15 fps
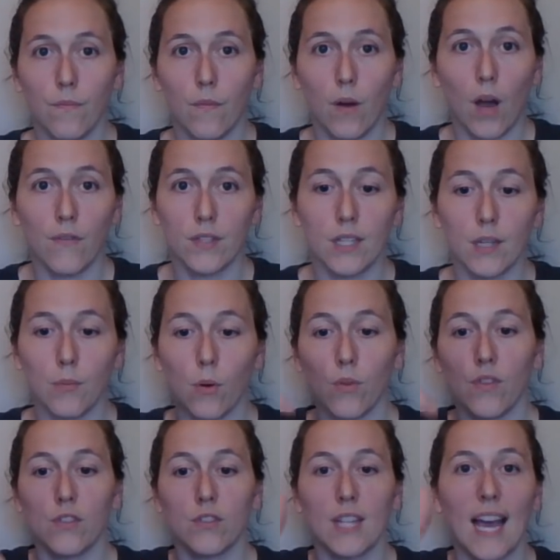Office Depot
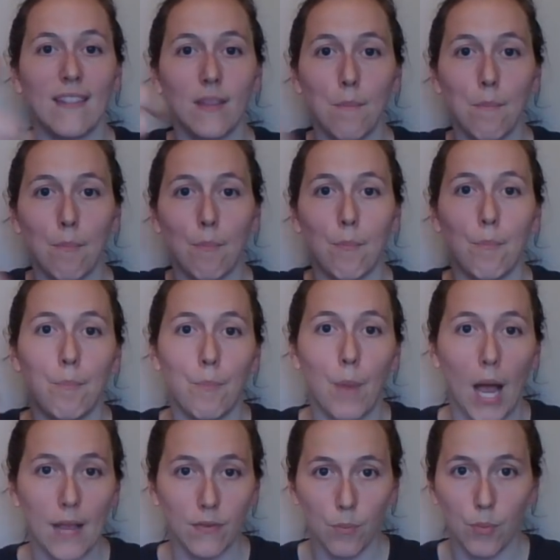and just had them
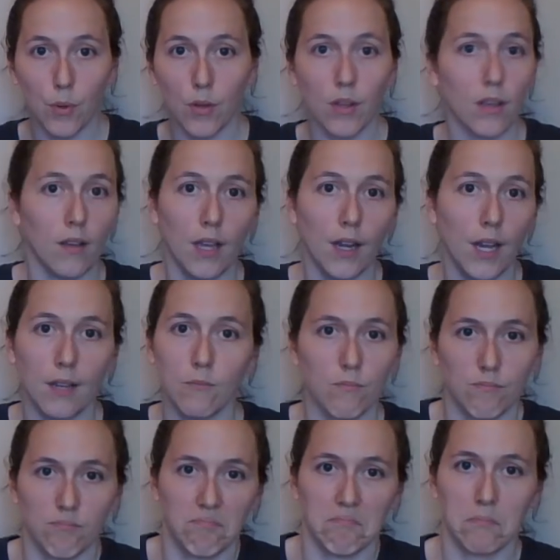bind the book, and
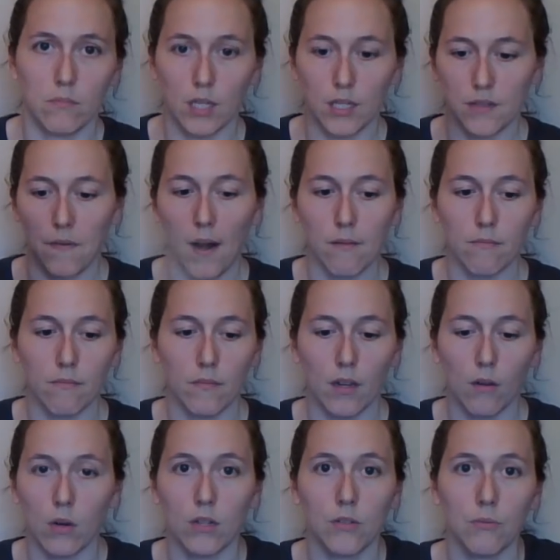it's fine.
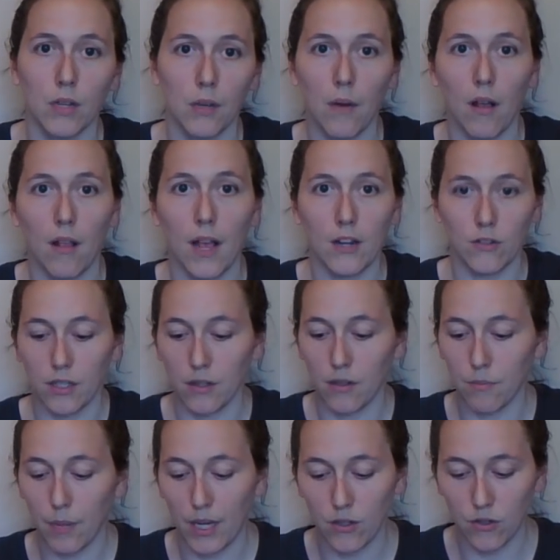It works really well, actually. The
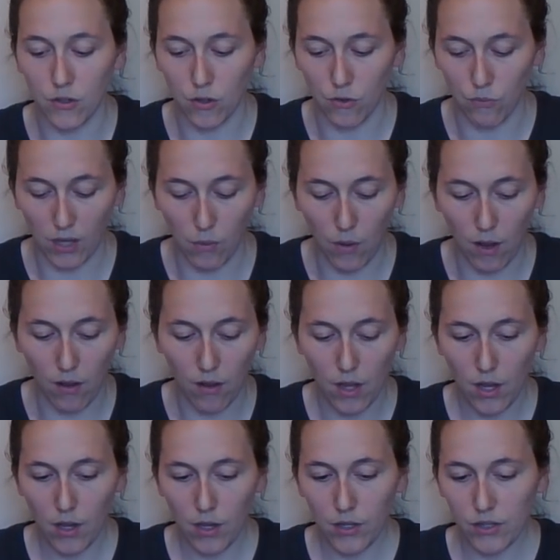pages turn really well.
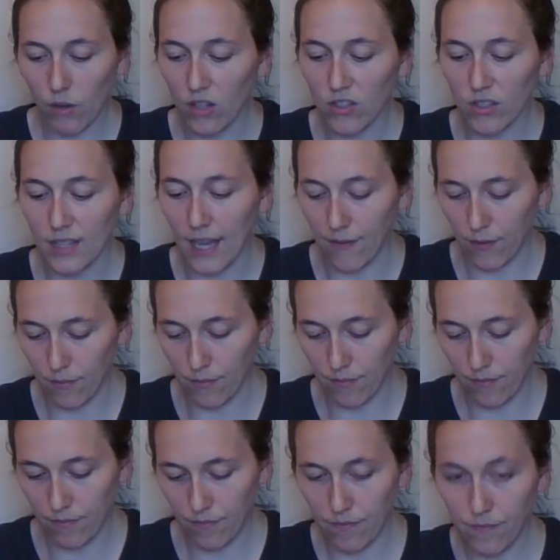So I'll just have
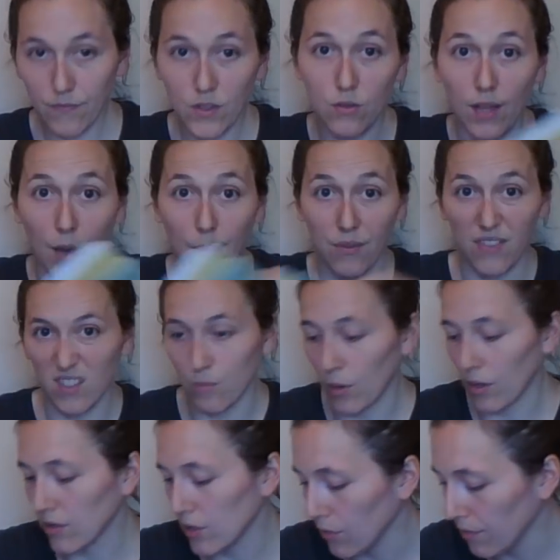them do that with this
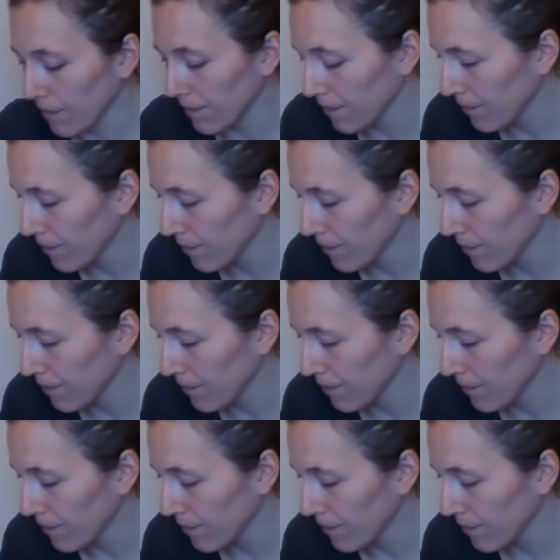book too.